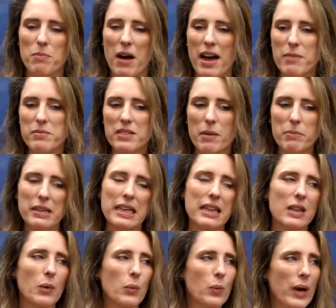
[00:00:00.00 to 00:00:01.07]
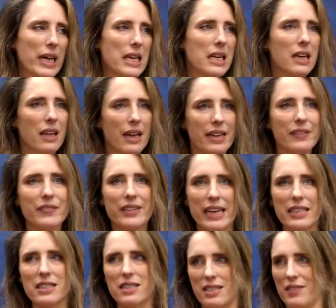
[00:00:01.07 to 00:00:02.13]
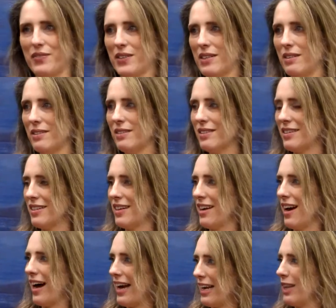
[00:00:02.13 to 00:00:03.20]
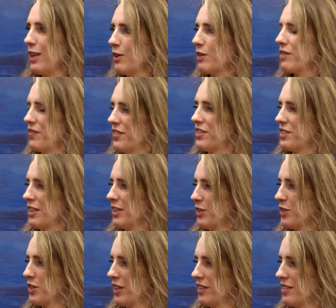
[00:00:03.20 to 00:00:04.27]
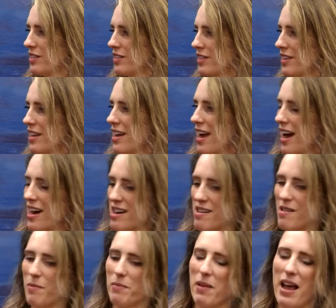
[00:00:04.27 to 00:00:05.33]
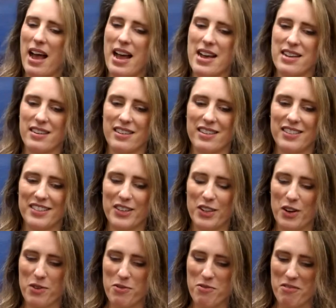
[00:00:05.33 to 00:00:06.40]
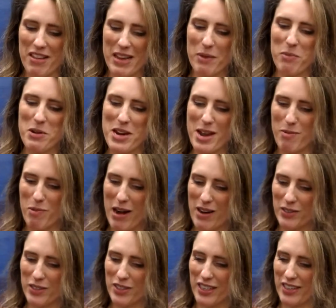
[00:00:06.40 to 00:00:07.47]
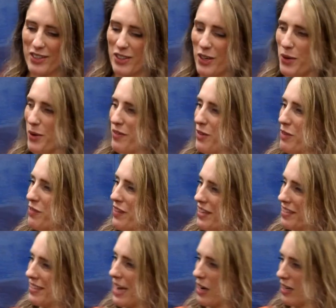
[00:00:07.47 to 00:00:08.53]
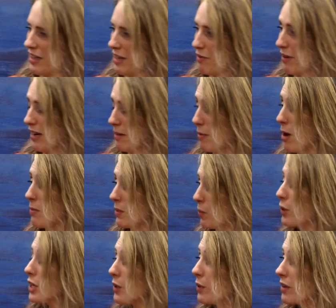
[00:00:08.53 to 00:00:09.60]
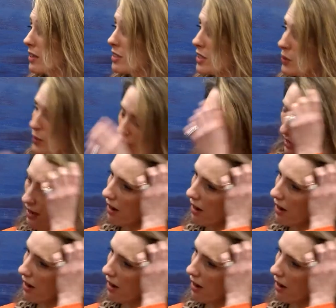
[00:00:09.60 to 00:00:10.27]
I'm somebody that when life gets difficult, I look for solutions. And, like Brene Brown says, you have your face down in the arena moment. What are you going to do with that?